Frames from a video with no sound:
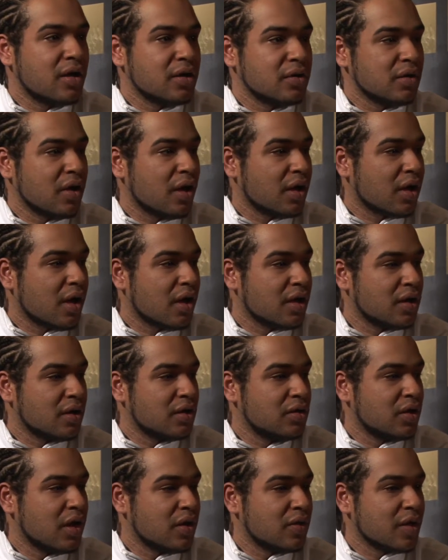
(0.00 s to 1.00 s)
I kind
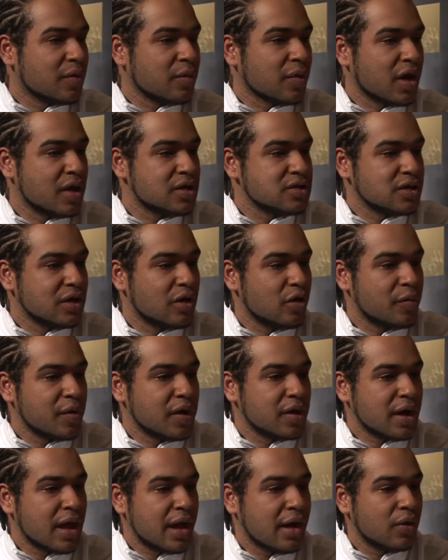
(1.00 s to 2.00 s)
of know them guys a little
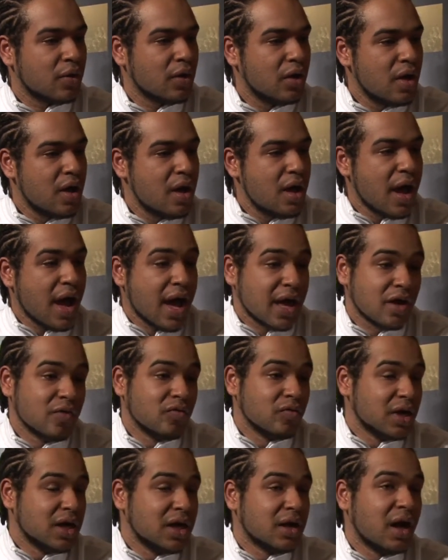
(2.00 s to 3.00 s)
bit now. And I
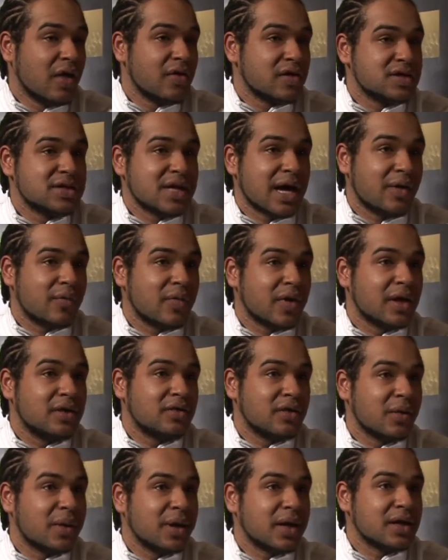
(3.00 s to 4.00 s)
really like the sound they're
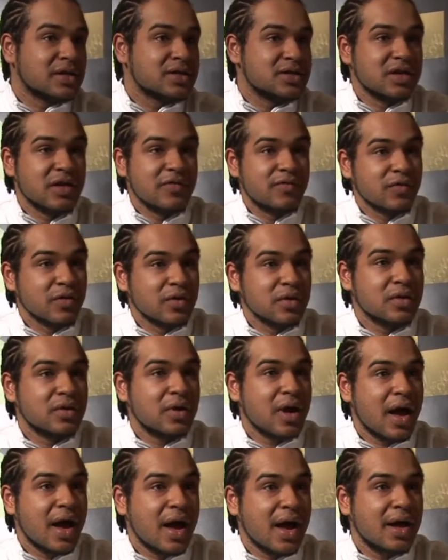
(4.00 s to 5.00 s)
doing. It's different,
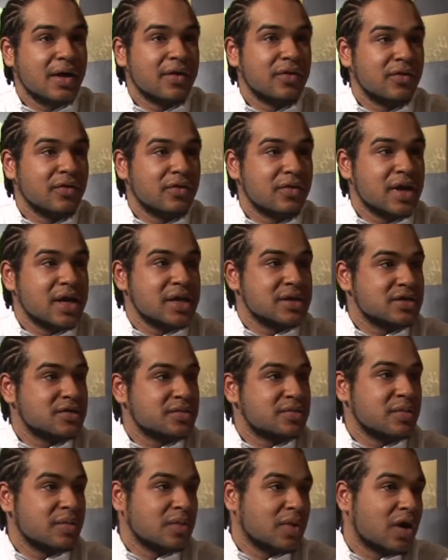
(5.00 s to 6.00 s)
and
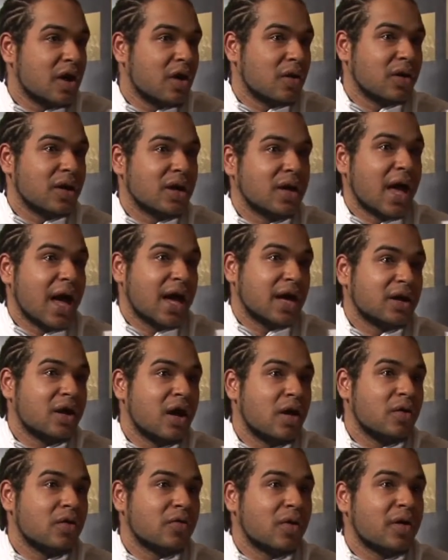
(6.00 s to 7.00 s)
it's, you know, getting
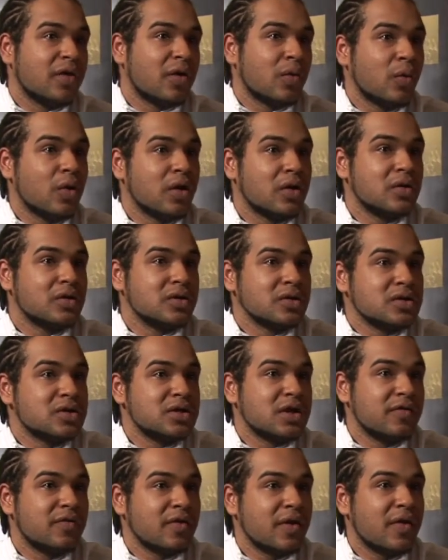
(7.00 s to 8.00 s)
known around the world and
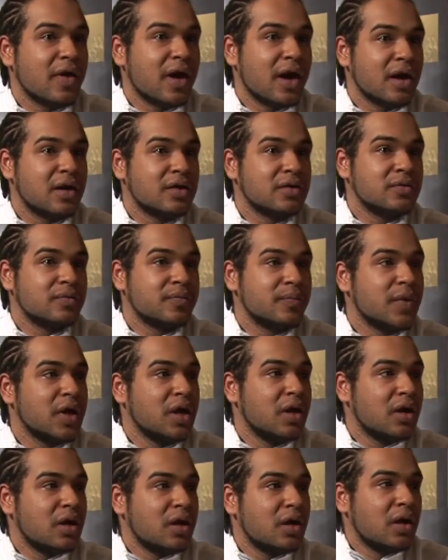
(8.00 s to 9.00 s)
stuff like that. And
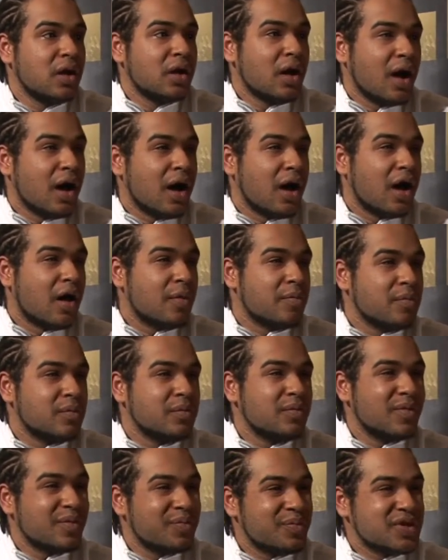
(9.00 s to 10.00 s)

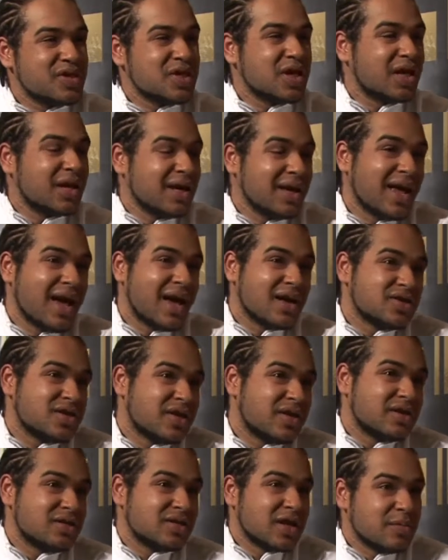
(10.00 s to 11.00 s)
particularly, I
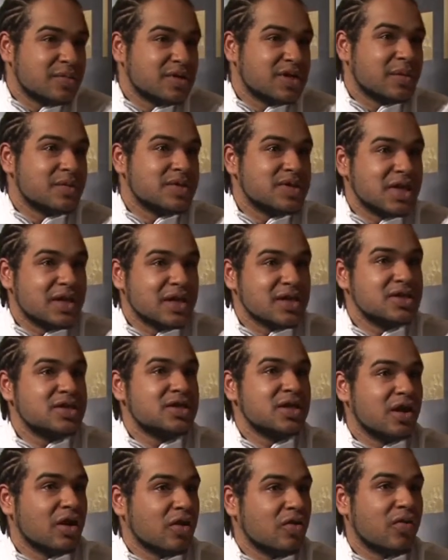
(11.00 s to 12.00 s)
said the dubstep scene, there's
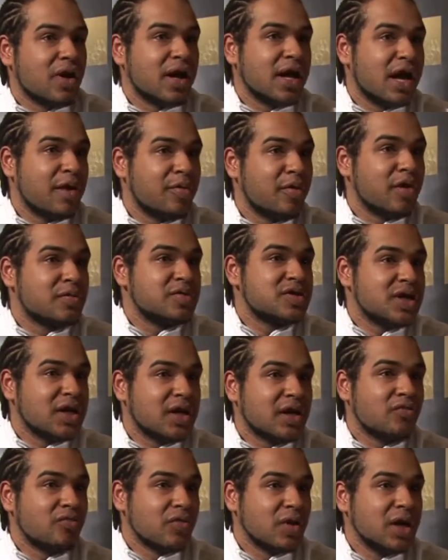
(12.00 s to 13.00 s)
still a great hip-hop
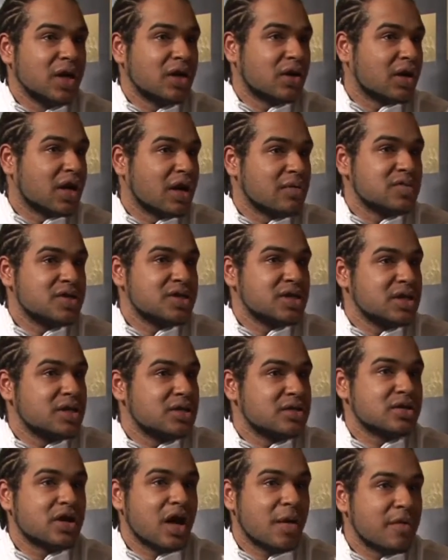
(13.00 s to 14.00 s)
scene and really good
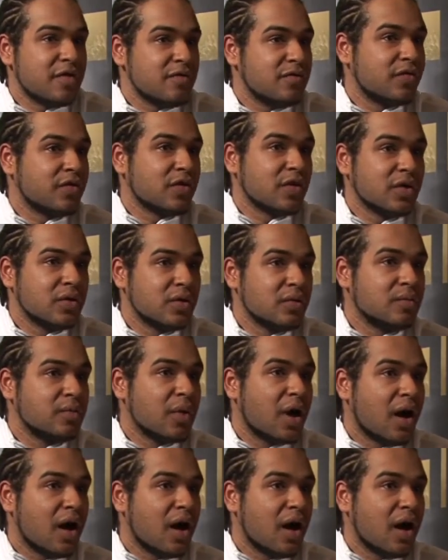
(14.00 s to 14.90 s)
MCs coming through.